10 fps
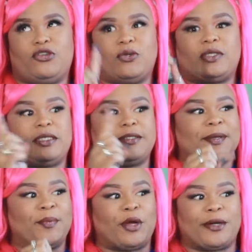you'll see
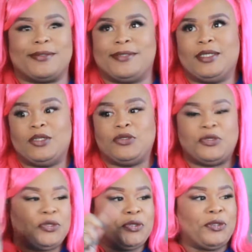somewhere
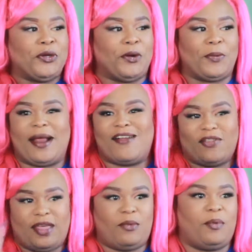around
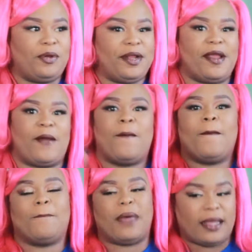that we'll put in here.
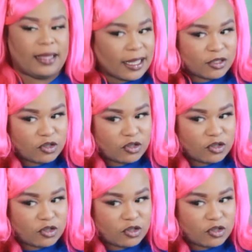But yes,